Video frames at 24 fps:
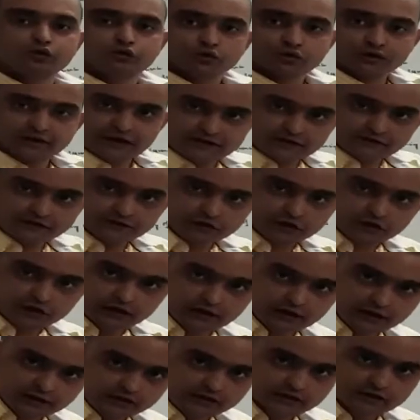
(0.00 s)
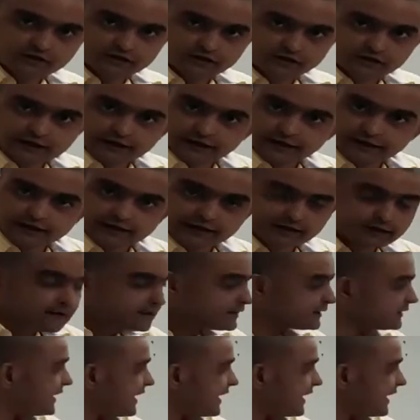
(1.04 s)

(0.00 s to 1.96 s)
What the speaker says: to transfer your answers, right?